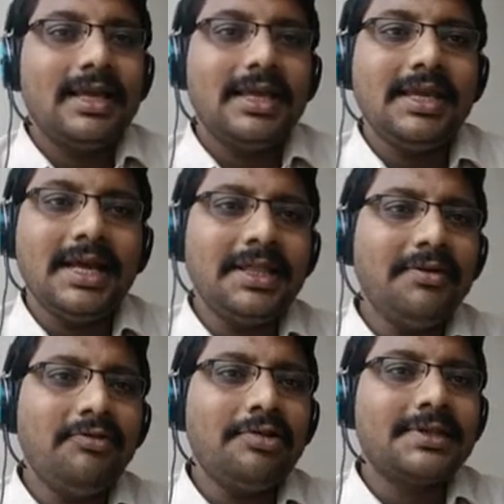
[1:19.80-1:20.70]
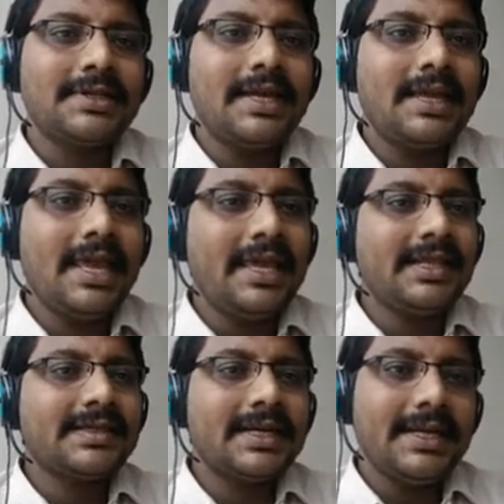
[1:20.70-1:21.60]
In other words, A
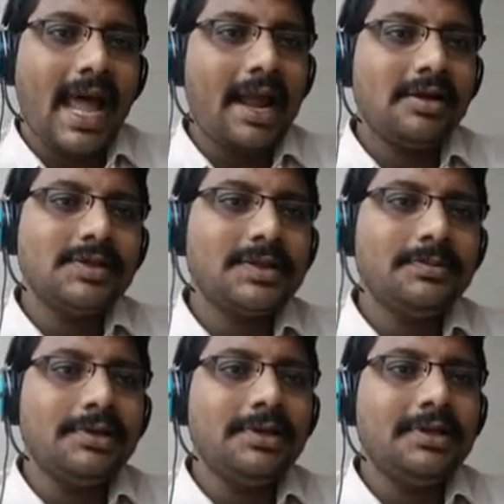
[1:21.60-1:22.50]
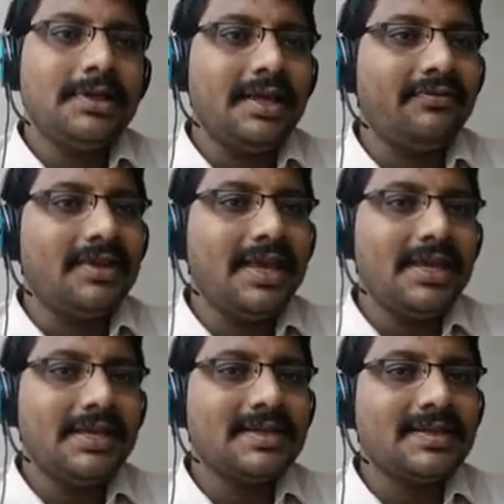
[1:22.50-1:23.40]
is a diagonalizable if A
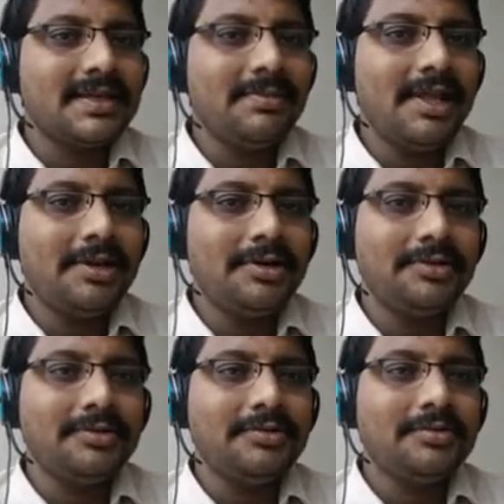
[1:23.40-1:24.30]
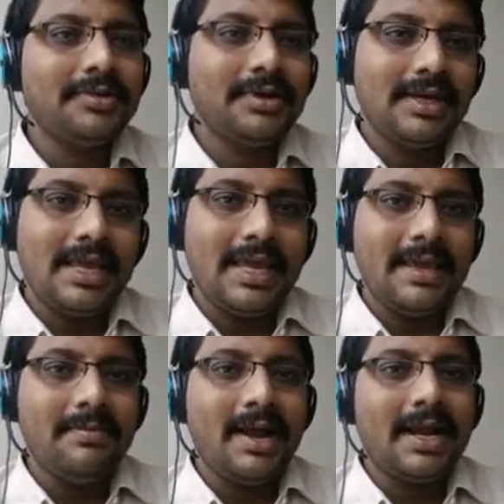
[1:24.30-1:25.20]
is similar to
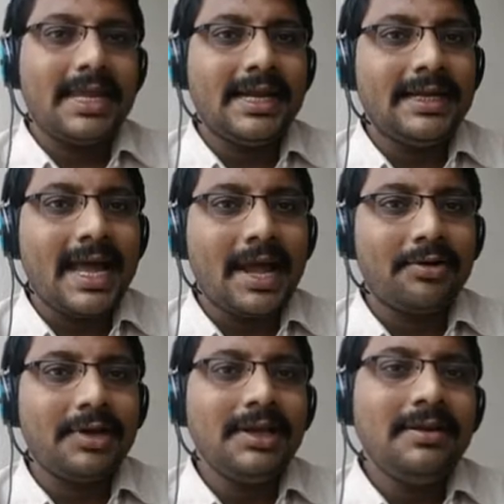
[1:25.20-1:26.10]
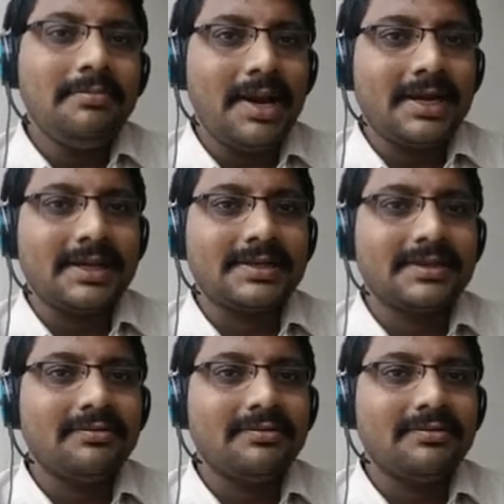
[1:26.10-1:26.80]
a diagonal matrix.